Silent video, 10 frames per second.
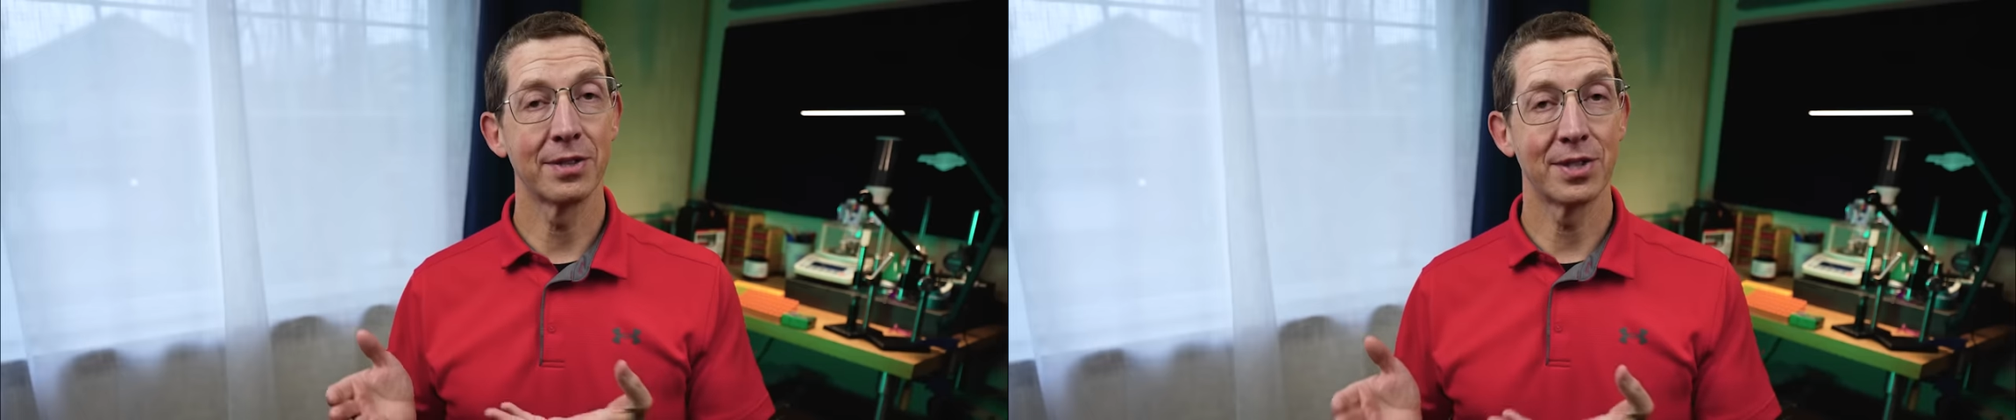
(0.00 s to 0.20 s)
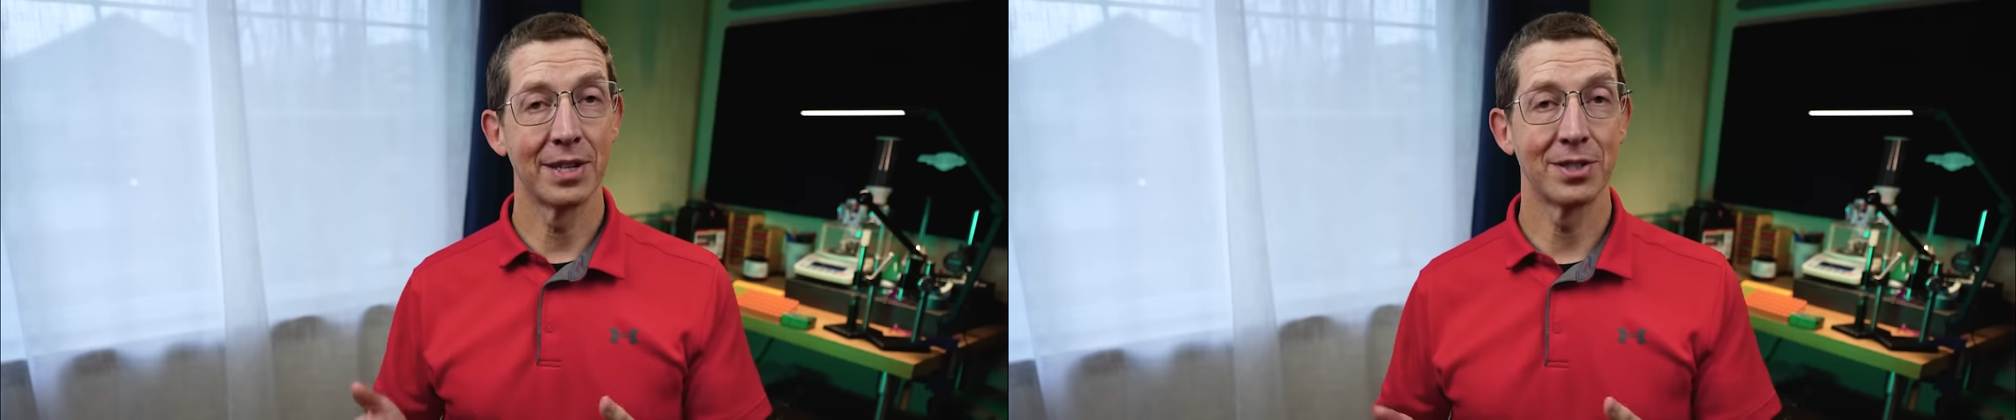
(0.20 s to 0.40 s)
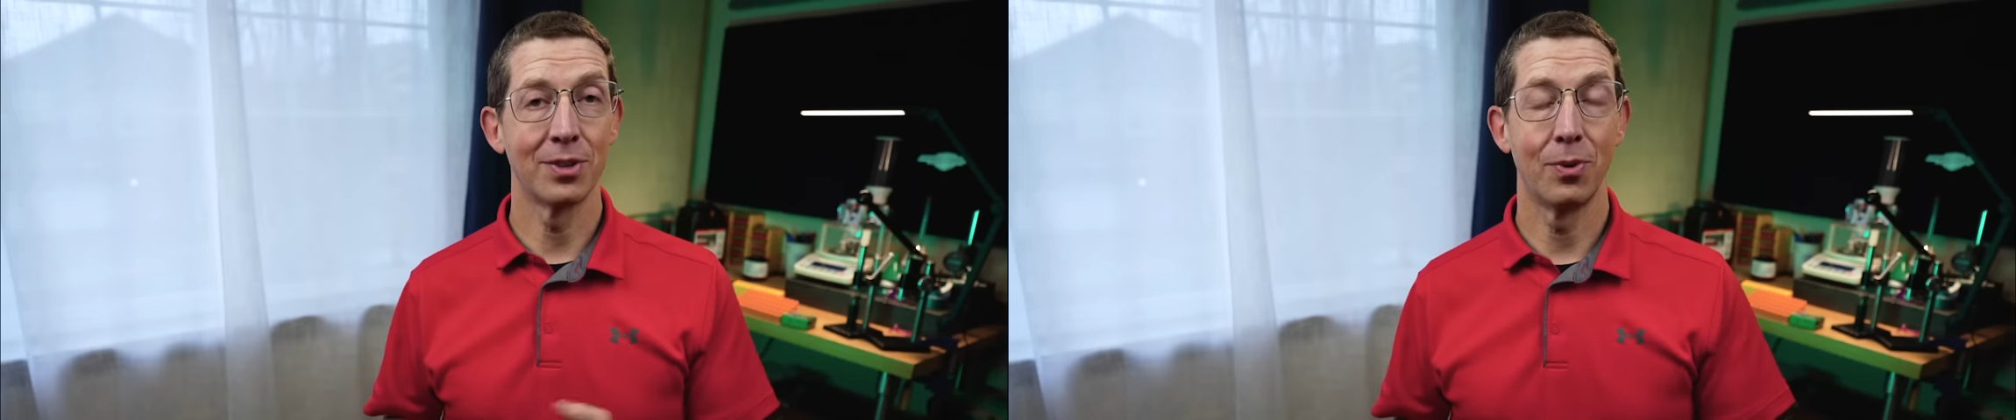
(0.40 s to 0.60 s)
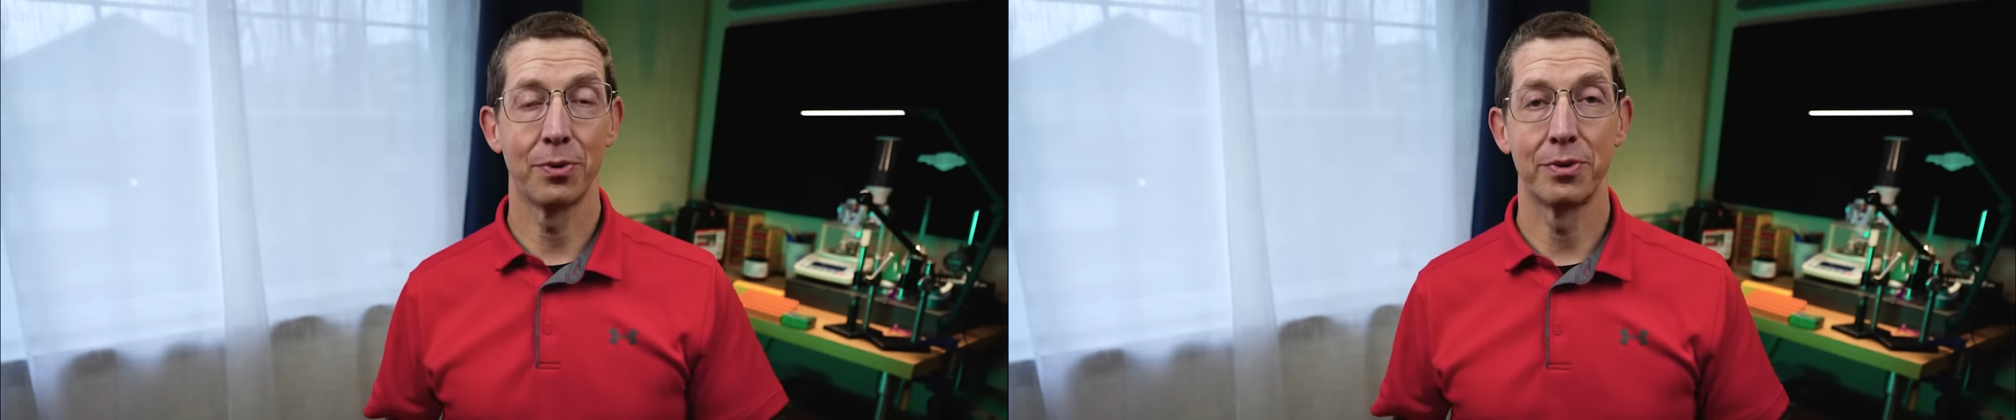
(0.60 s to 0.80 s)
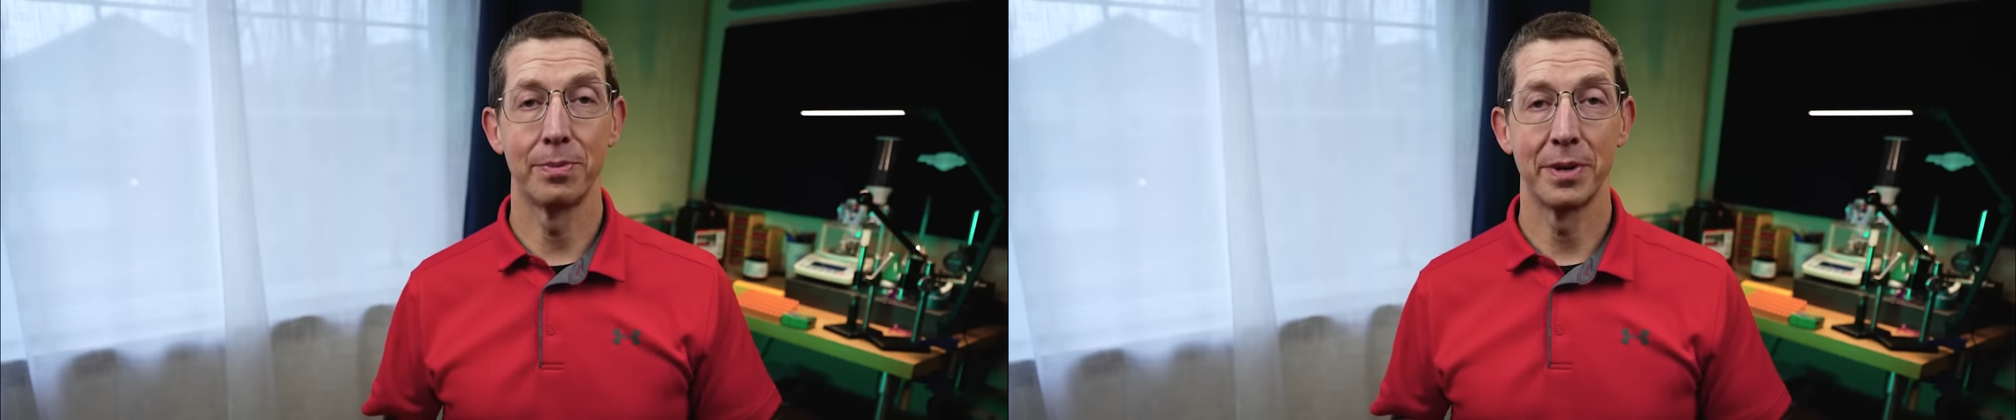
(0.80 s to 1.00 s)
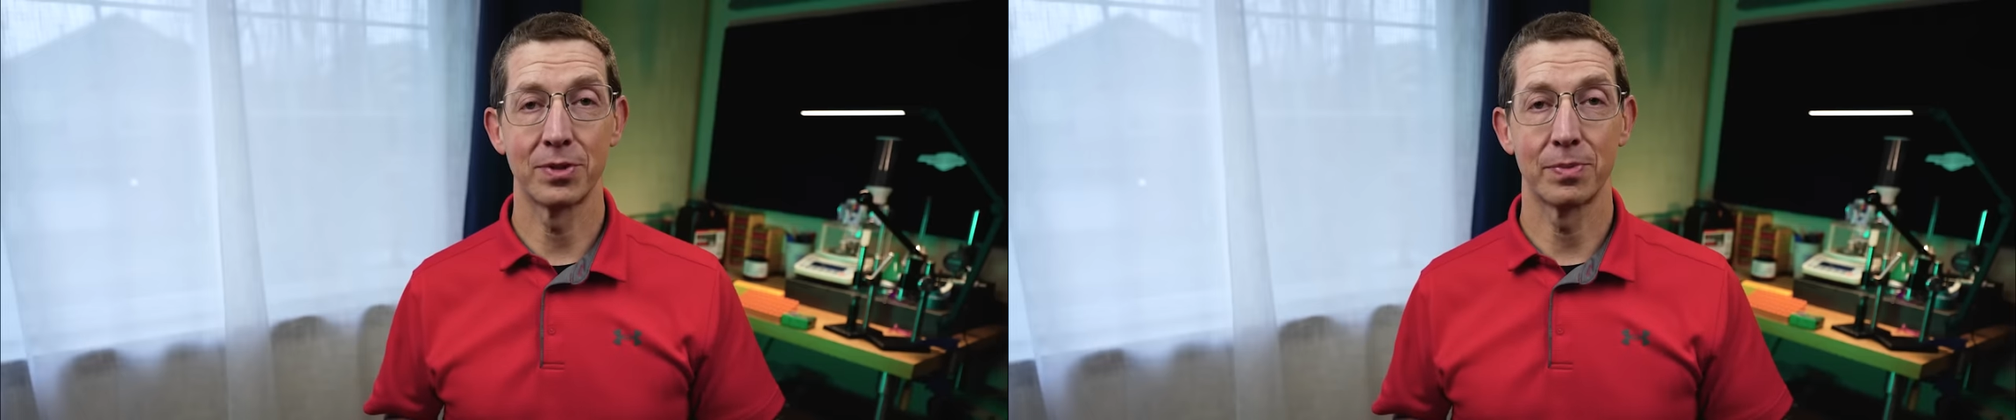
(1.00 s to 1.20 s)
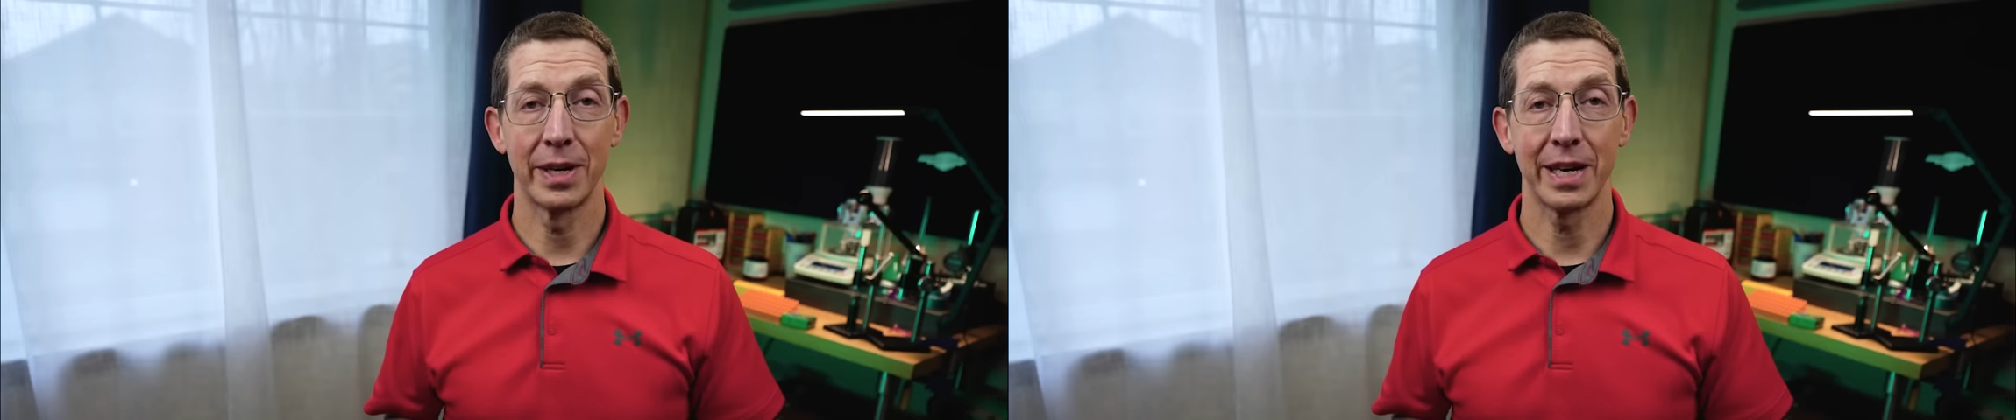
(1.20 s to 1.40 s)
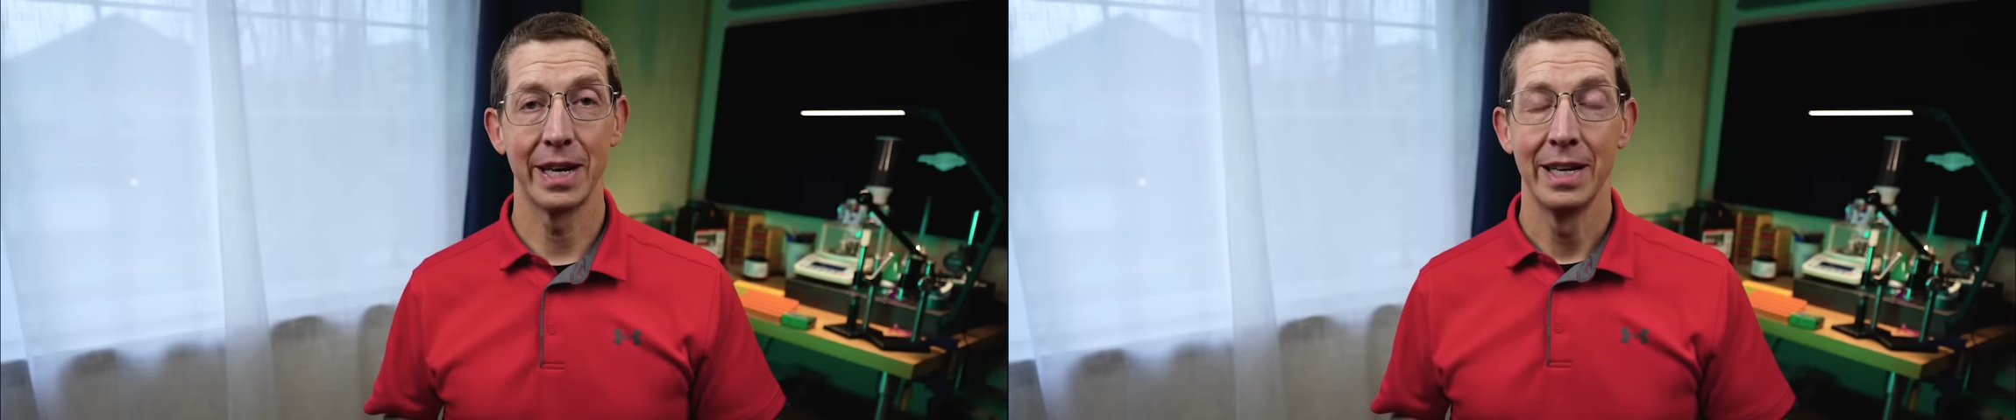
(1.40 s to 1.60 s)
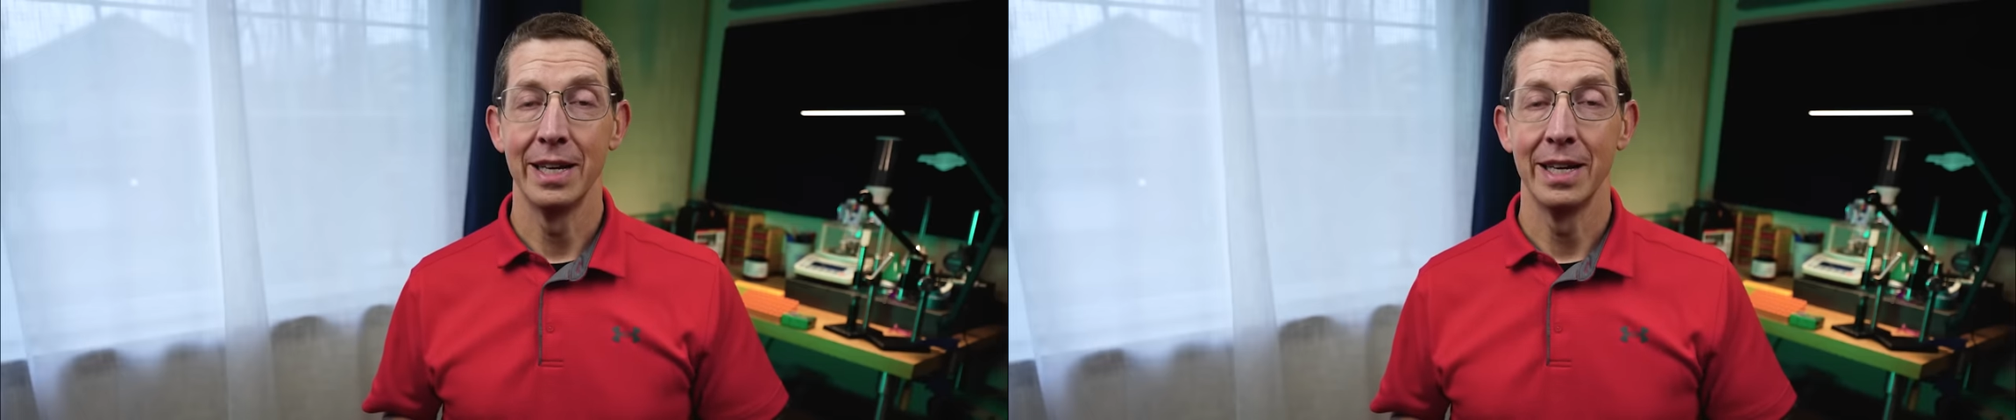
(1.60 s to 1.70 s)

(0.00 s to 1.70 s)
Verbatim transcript: the size of the hole through the muzzle brake